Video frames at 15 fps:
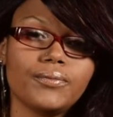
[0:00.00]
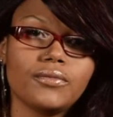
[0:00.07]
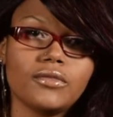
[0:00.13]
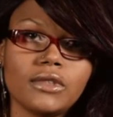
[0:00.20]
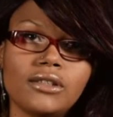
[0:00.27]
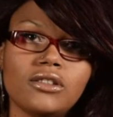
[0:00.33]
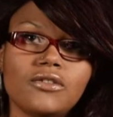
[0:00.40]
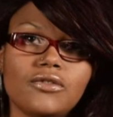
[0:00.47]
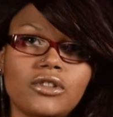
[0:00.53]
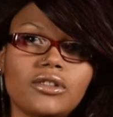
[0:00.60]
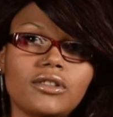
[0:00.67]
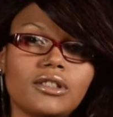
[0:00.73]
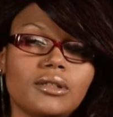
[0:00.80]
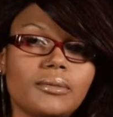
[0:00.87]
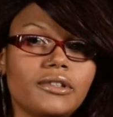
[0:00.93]
That was the first
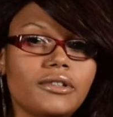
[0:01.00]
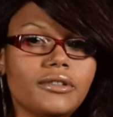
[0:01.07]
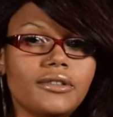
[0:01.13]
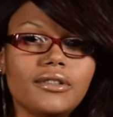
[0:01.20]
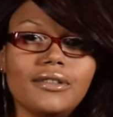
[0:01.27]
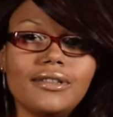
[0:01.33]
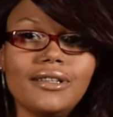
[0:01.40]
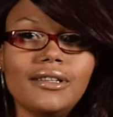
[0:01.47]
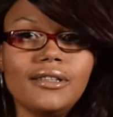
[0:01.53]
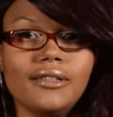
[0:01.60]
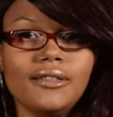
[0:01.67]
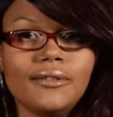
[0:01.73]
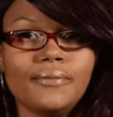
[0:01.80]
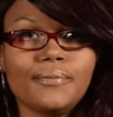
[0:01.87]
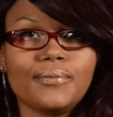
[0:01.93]
experience.
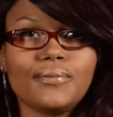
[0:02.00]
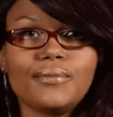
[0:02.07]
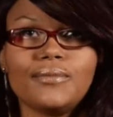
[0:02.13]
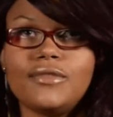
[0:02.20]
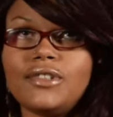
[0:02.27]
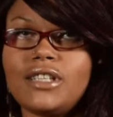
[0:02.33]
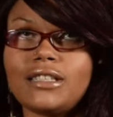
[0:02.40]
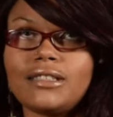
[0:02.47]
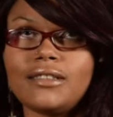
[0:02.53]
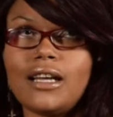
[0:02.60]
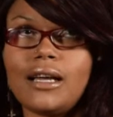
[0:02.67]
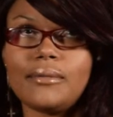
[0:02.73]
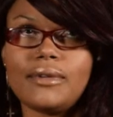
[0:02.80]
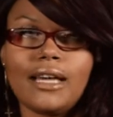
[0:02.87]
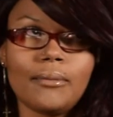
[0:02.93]
Second
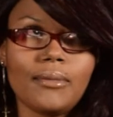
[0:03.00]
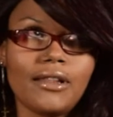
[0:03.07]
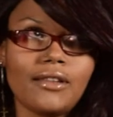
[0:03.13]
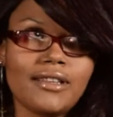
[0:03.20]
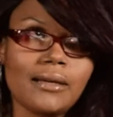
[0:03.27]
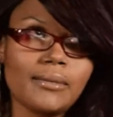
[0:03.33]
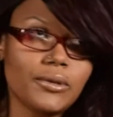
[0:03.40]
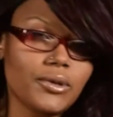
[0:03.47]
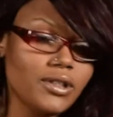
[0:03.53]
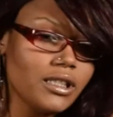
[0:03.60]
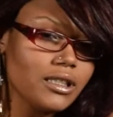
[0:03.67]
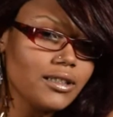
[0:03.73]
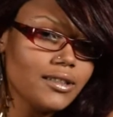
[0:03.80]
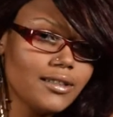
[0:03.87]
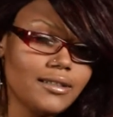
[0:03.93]
time came by the time I was
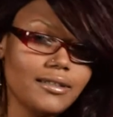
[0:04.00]
6.